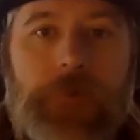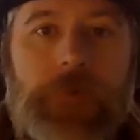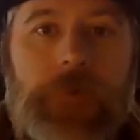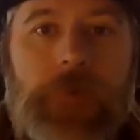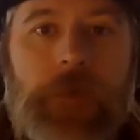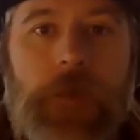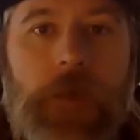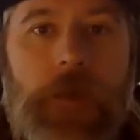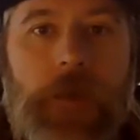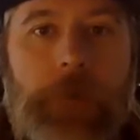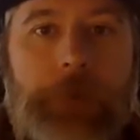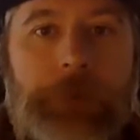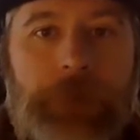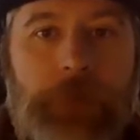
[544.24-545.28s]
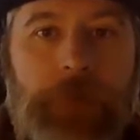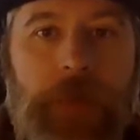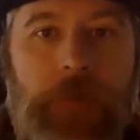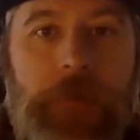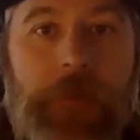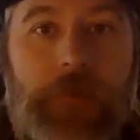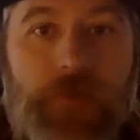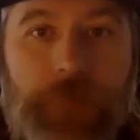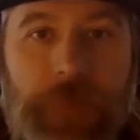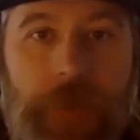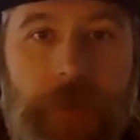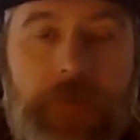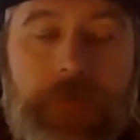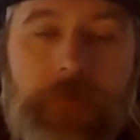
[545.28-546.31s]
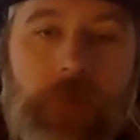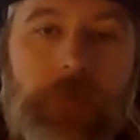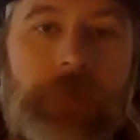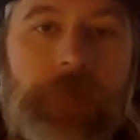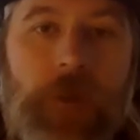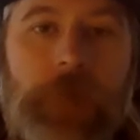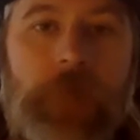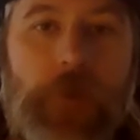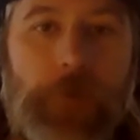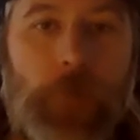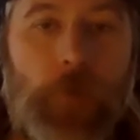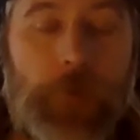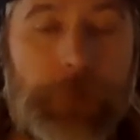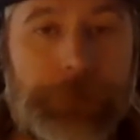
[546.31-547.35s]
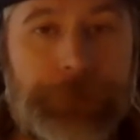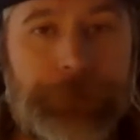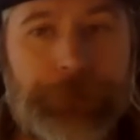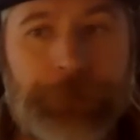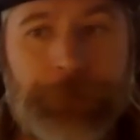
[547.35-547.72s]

and pedal interface. Very, very important.